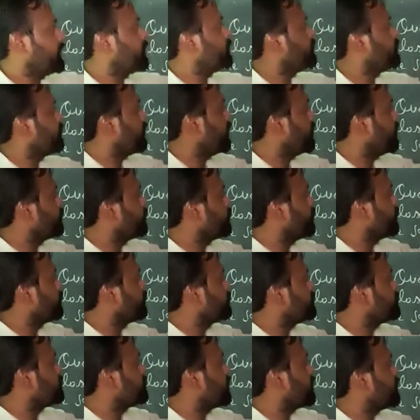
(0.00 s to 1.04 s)
and today I am going
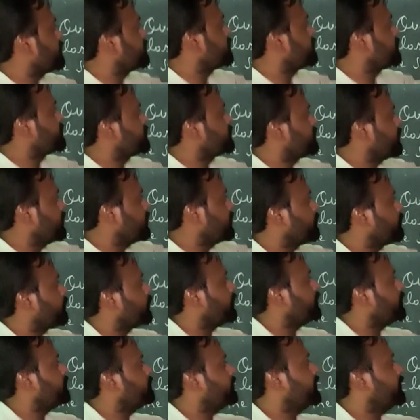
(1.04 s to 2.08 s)
to start
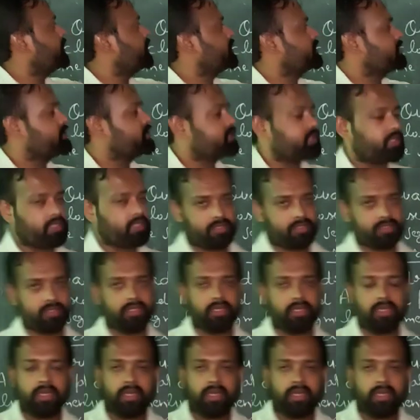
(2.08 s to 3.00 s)
16.1 exercise.